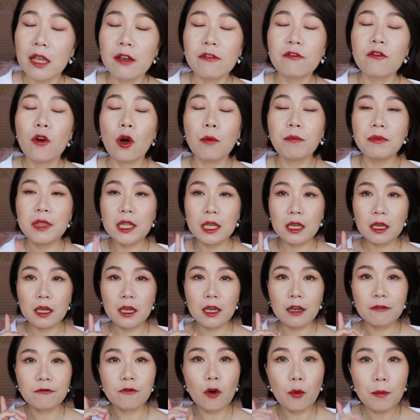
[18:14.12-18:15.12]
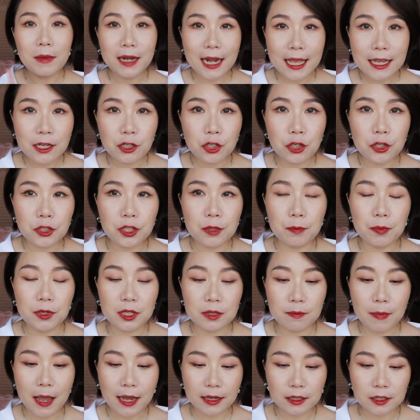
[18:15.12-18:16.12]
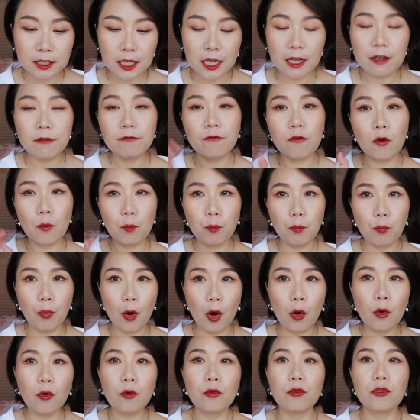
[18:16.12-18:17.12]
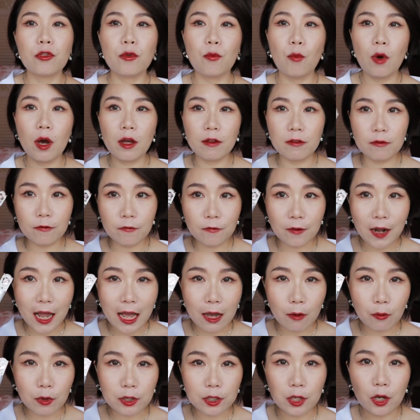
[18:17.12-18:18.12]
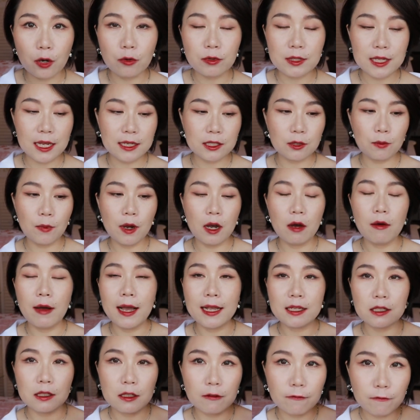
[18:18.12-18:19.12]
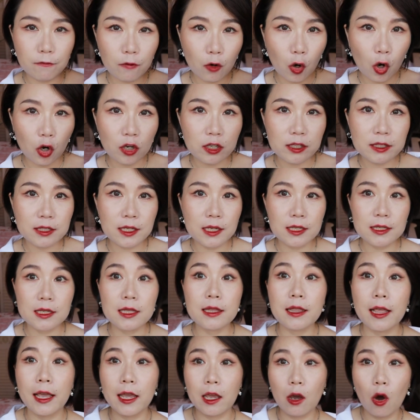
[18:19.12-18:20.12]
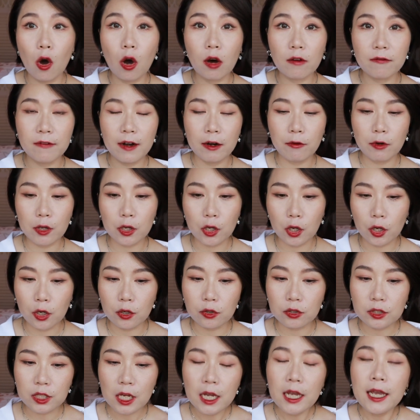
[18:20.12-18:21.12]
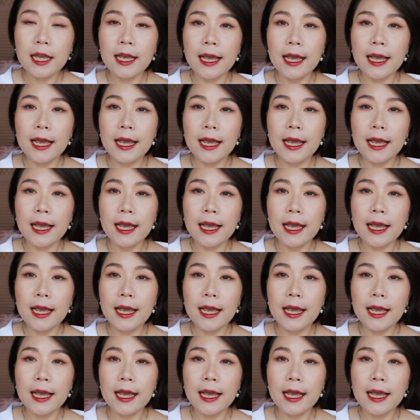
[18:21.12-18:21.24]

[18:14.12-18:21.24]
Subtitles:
From the formulation's perspective, both one Flower Nose as well as the Florasis, they are very good.